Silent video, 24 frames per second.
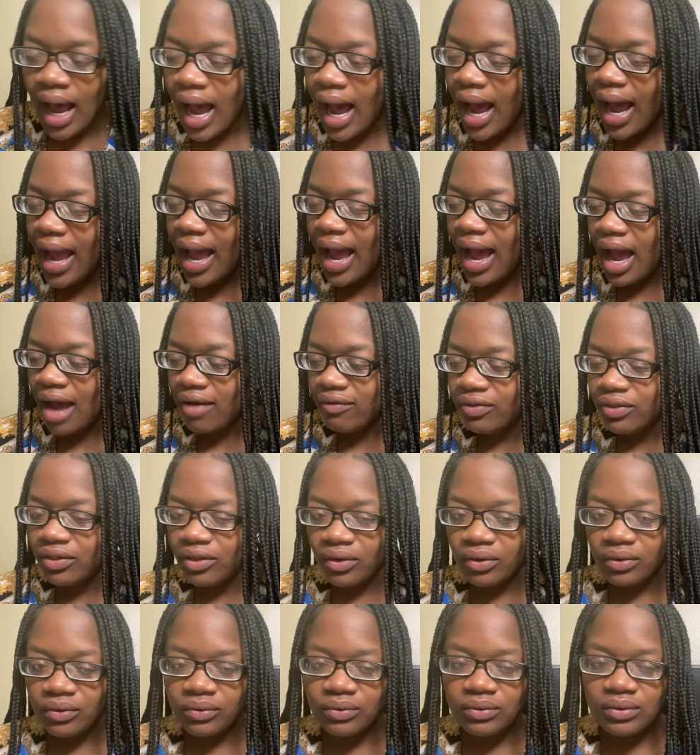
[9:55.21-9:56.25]
I have
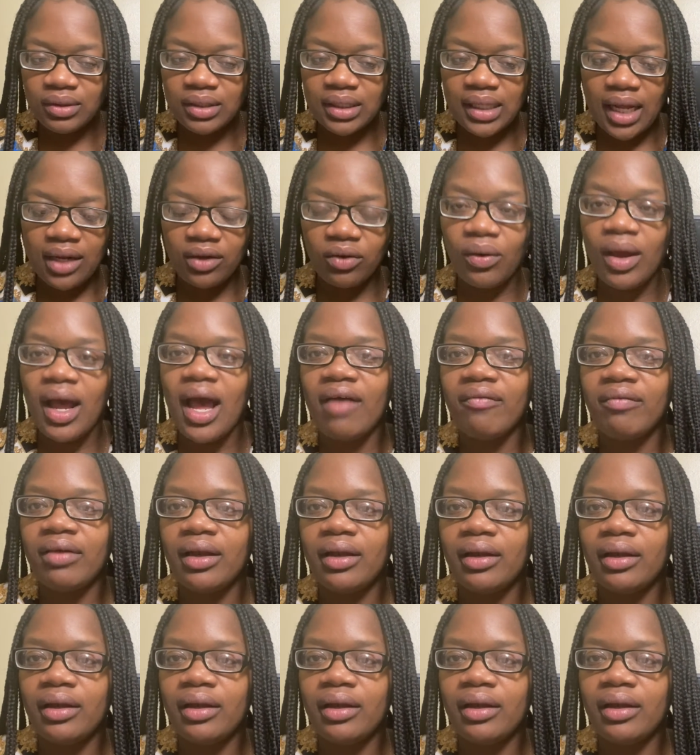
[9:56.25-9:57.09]
those. I don't have it